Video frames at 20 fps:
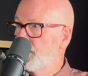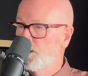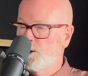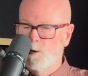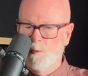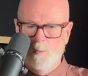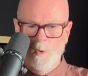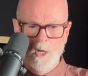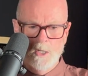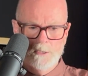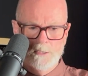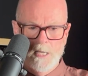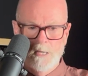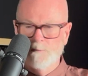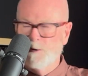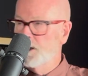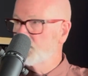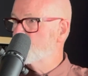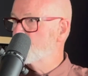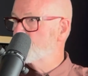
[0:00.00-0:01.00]
And you walk down
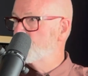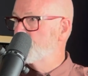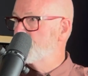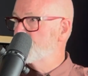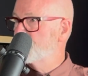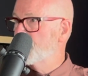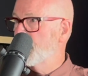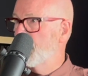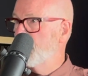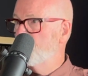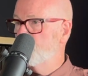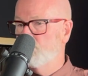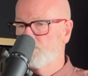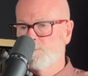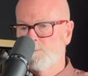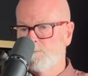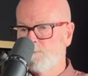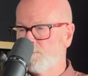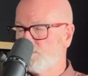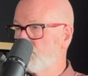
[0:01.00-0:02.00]
that streetscape,
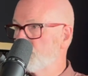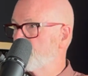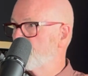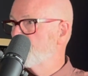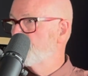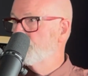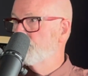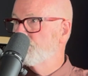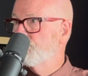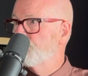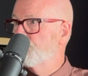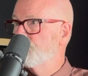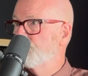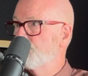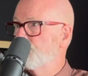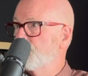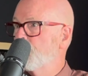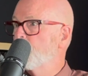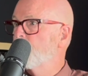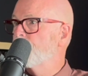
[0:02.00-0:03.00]

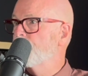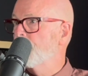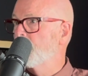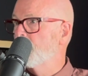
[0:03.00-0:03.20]
beautiful.